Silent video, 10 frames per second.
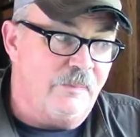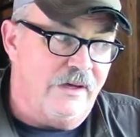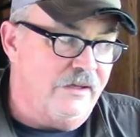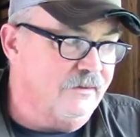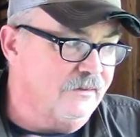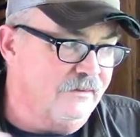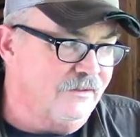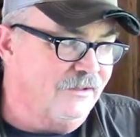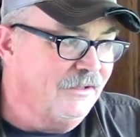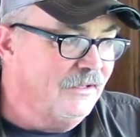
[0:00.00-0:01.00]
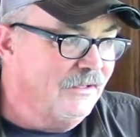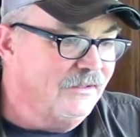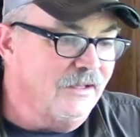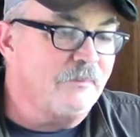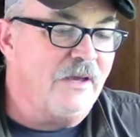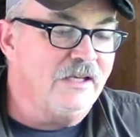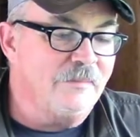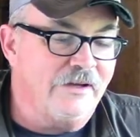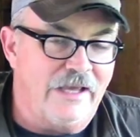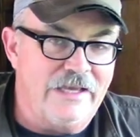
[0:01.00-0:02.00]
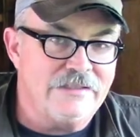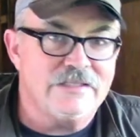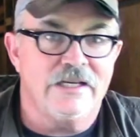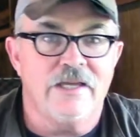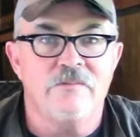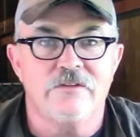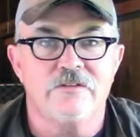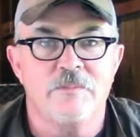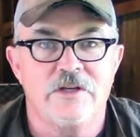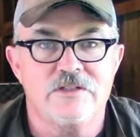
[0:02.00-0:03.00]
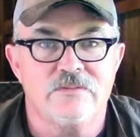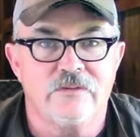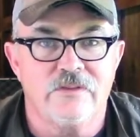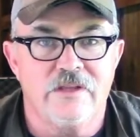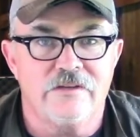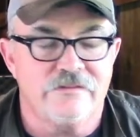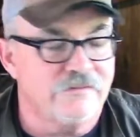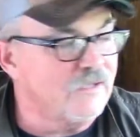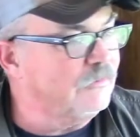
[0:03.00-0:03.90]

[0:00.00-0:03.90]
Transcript: I paid about 8 times as much for this as I was